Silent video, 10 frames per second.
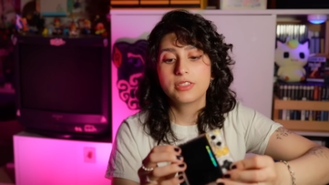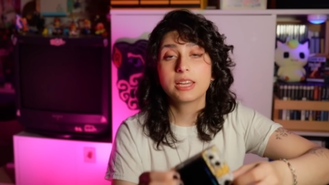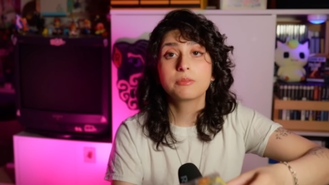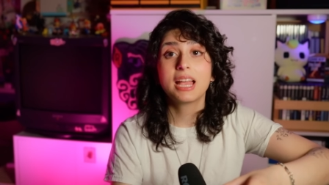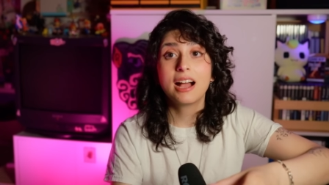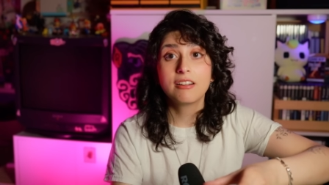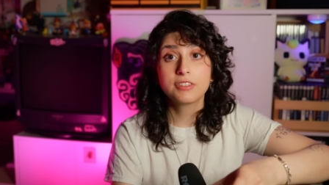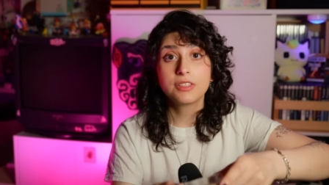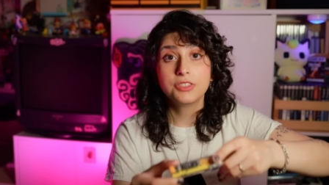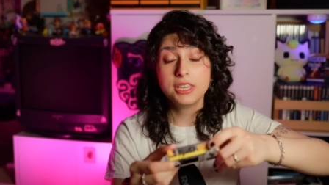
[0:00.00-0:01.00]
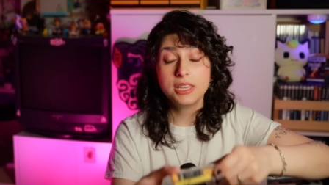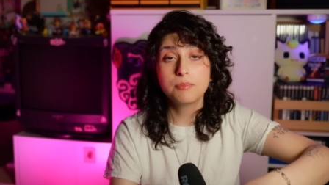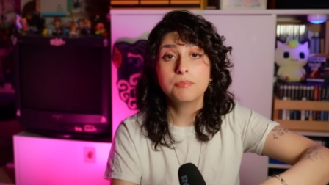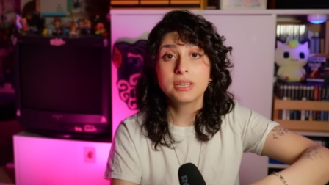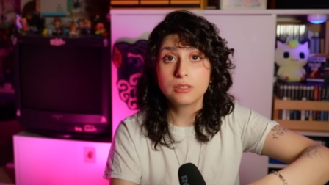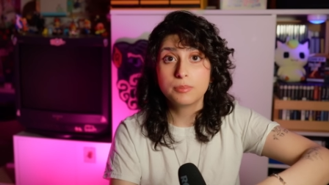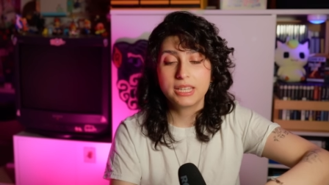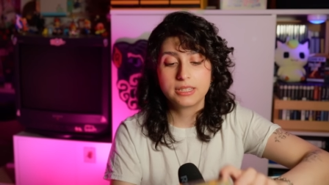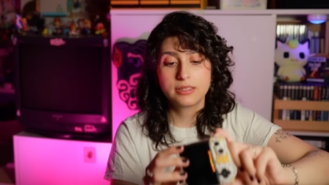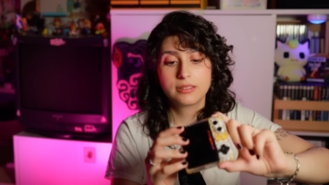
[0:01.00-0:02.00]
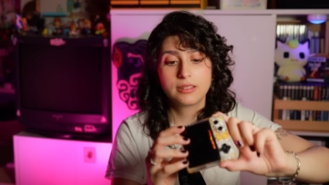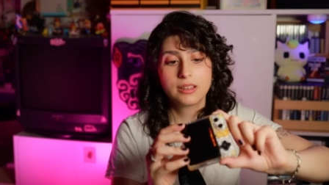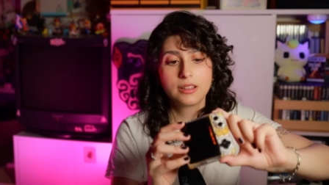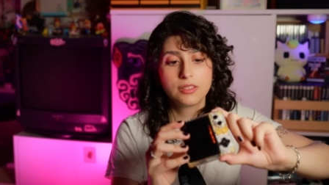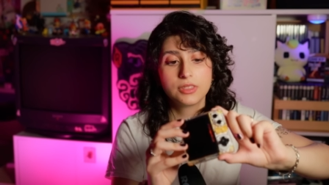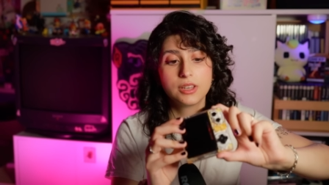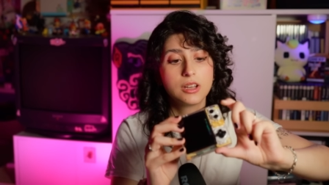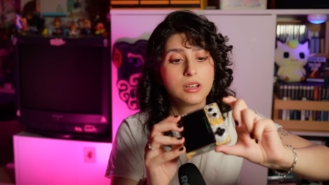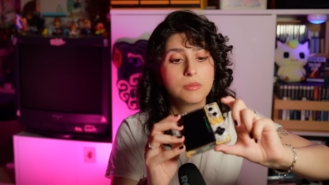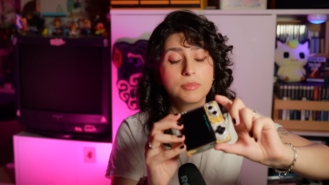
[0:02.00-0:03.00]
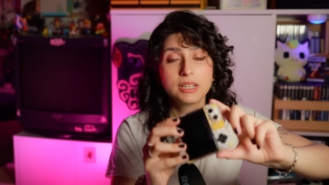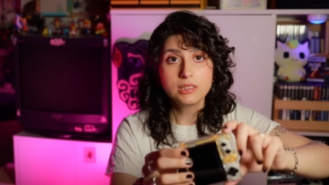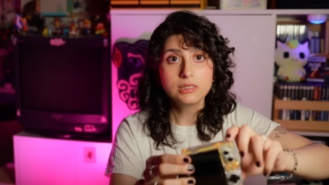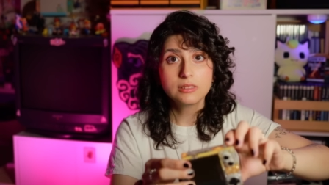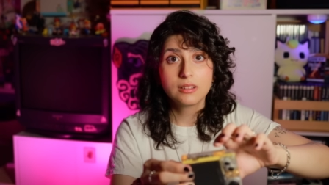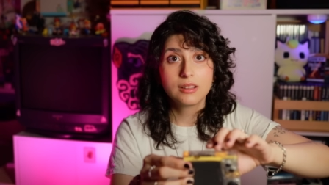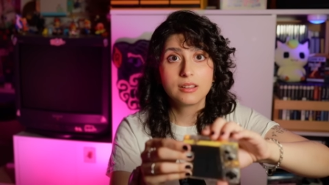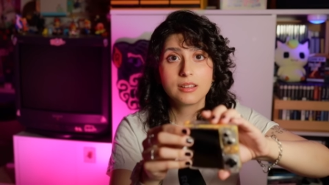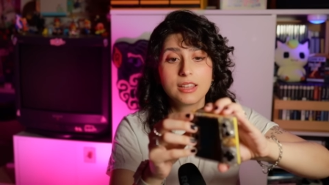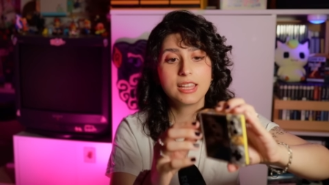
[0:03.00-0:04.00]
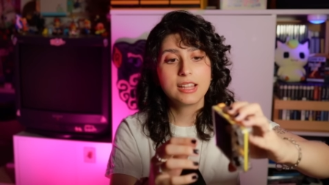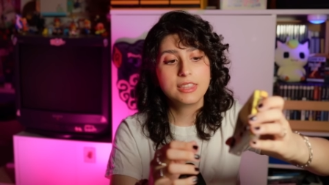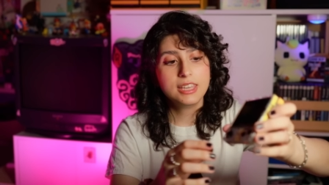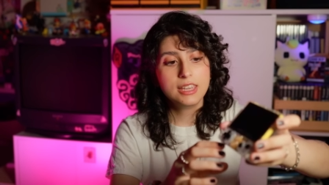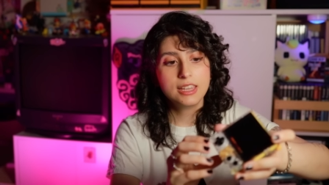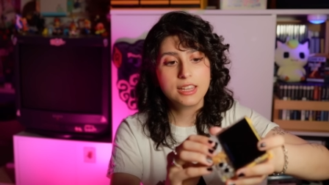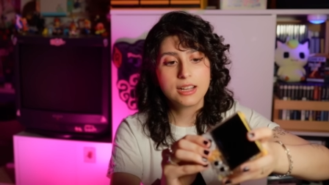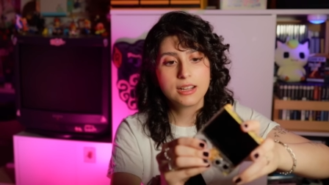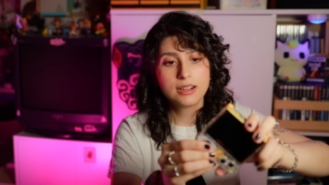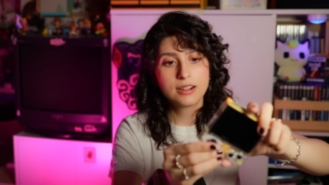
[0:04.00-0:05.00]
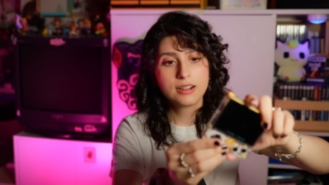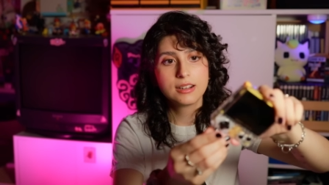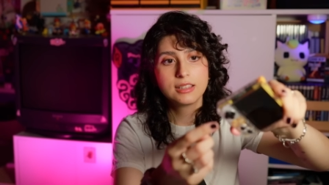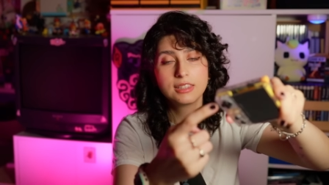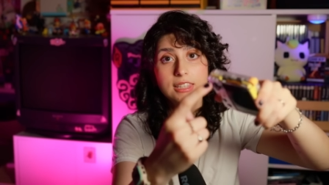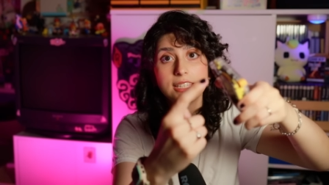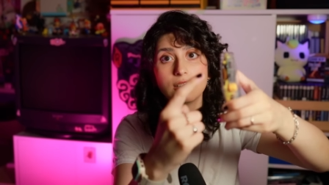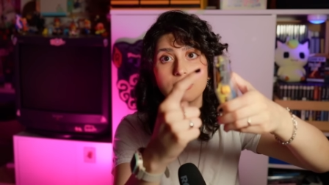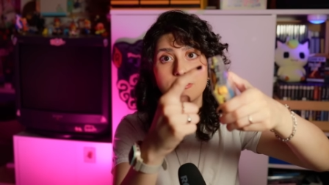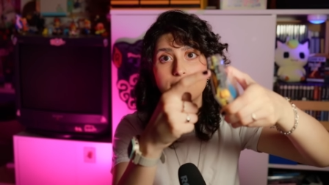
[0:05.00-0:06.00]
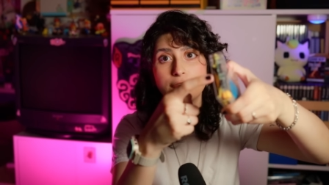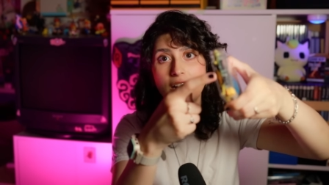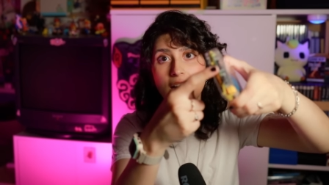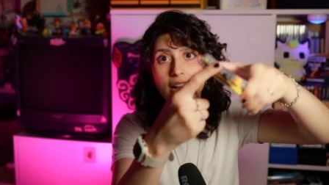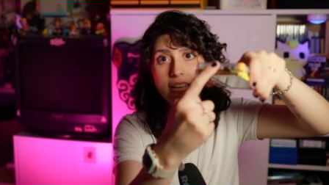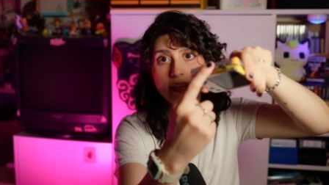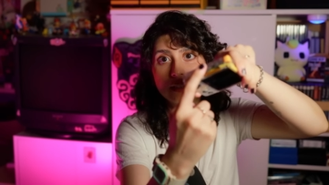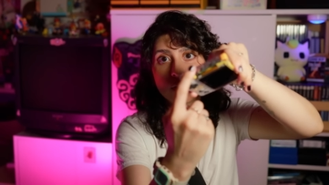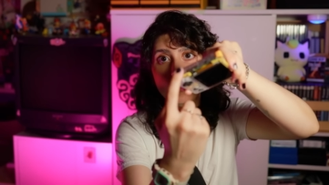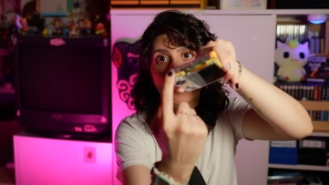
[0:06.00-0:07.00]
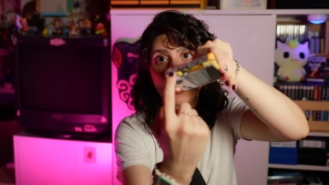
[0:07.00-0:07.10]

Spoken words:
Then we have the middle bit. The middle, the little fine